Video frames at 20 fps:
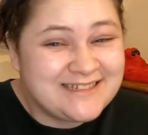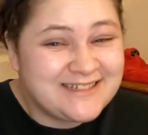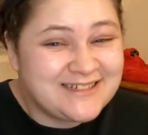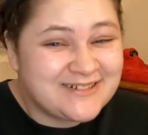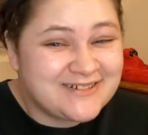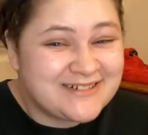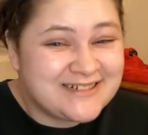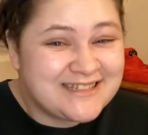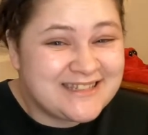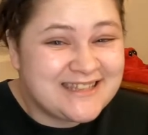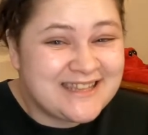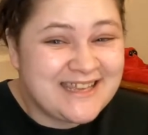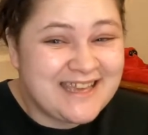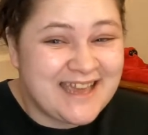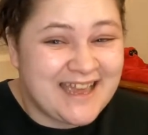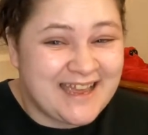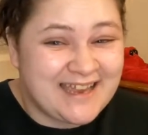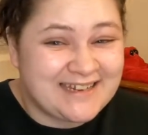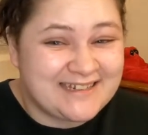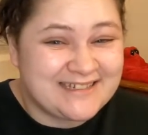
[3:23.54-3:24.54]
towards
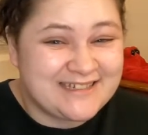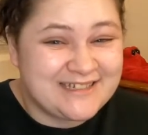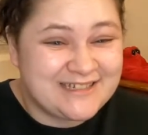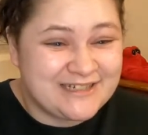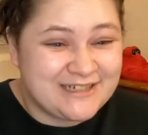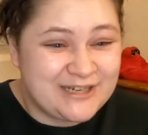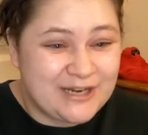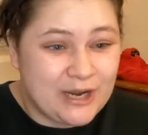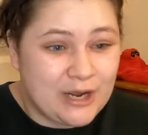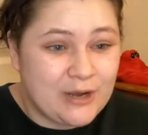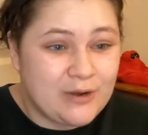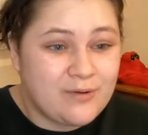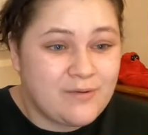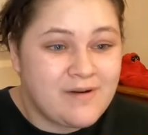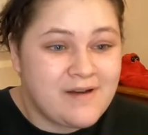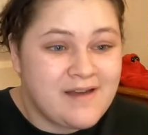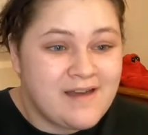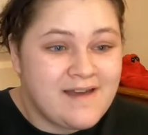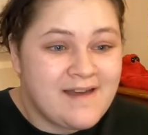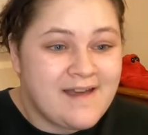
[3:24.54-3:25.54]
the end, you know,
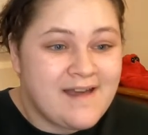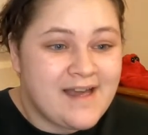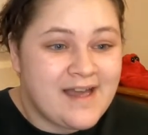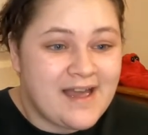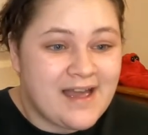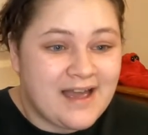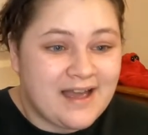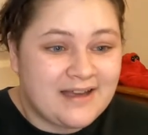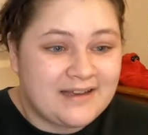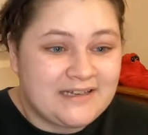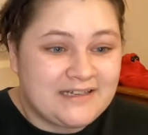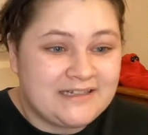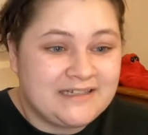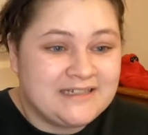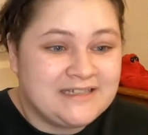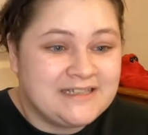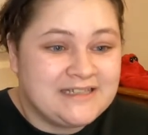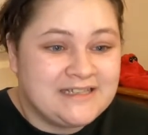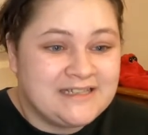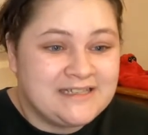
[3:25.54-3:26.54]

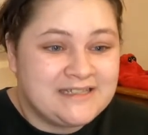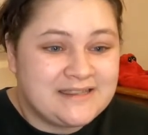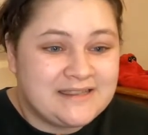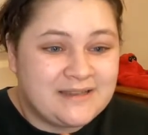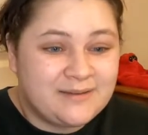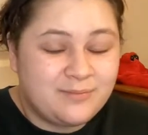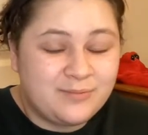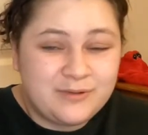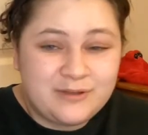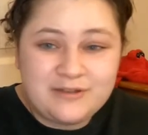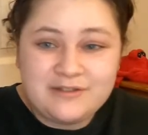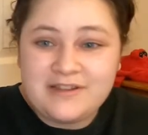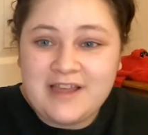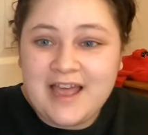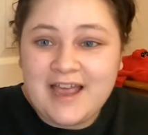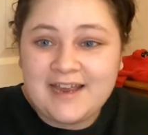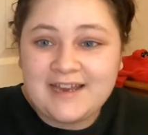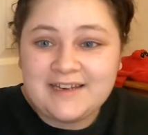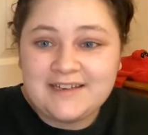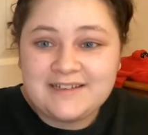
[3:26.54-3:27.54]
the blue
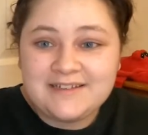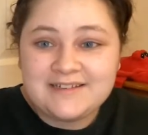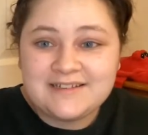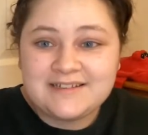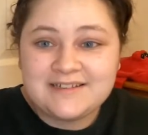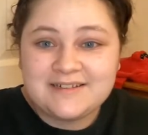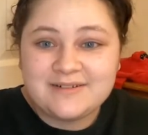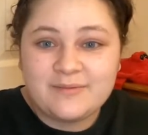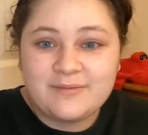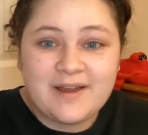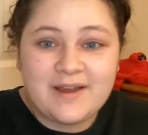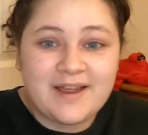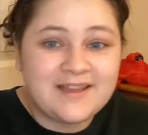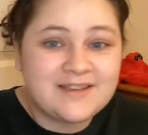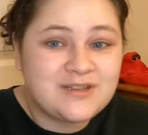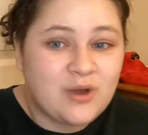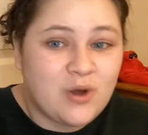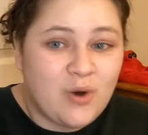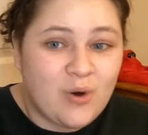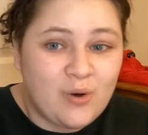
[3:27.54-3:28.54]
line
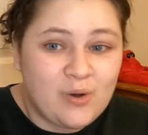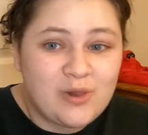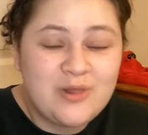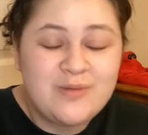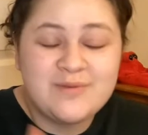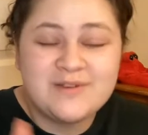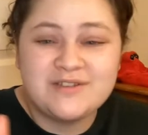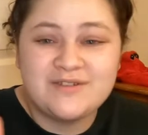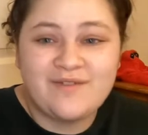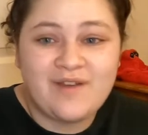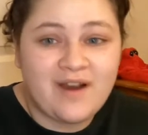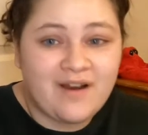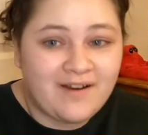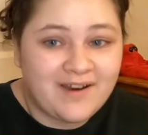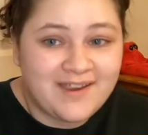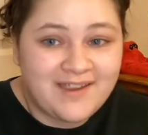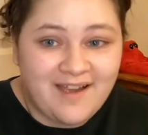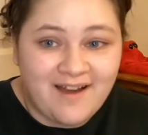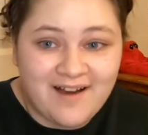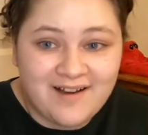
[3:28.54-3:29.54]
as a whole was
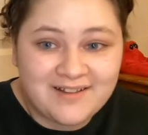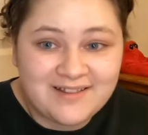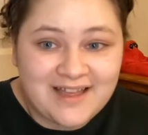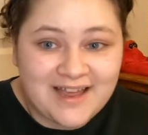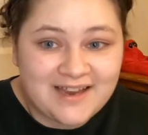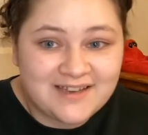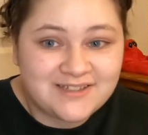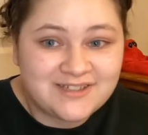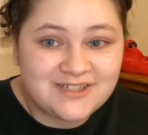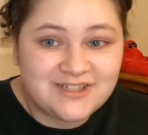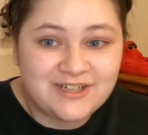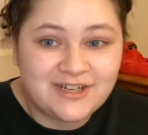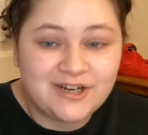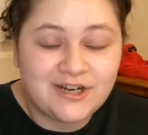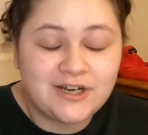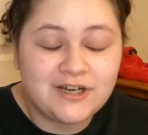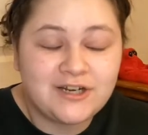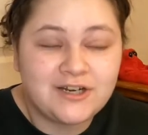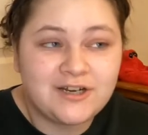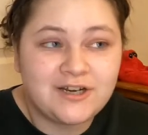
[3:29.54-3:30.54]
very young last
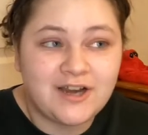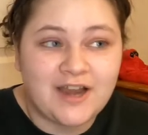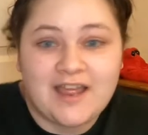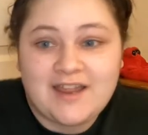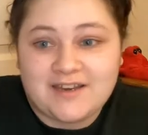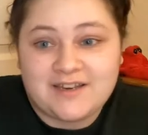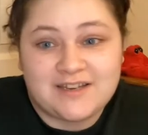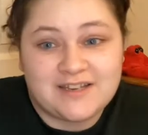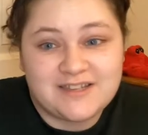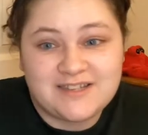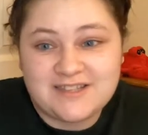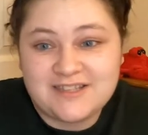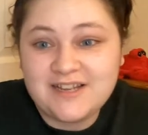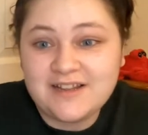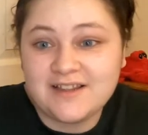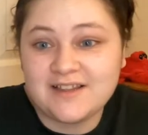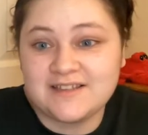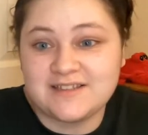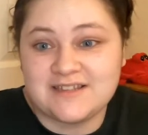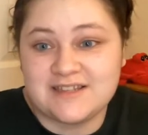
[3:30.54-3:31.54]
year, and it
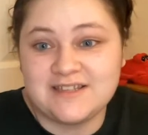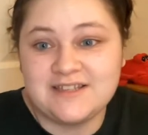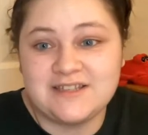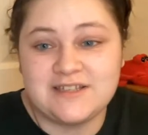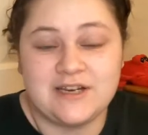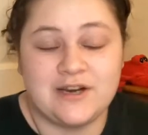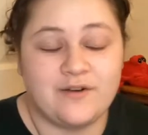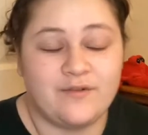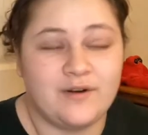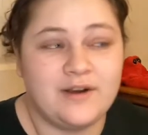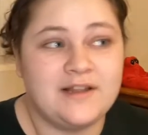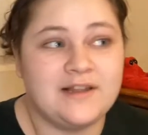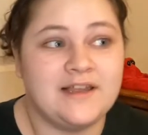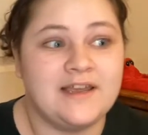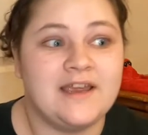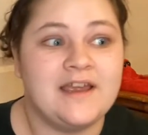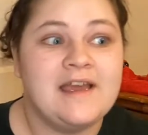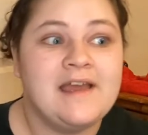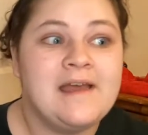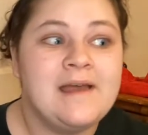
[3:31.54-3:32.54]
still is this year,
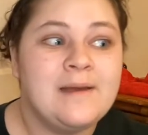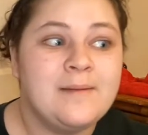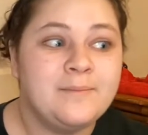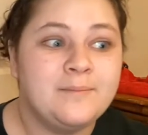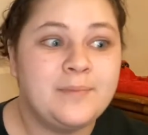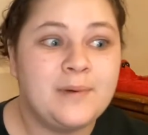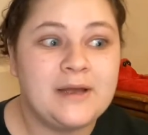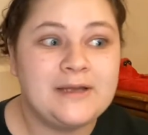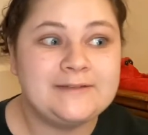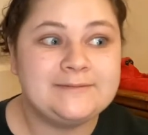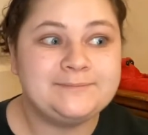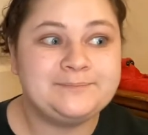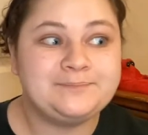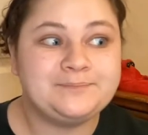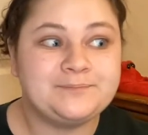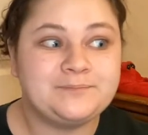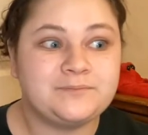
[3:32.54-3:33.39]
really, but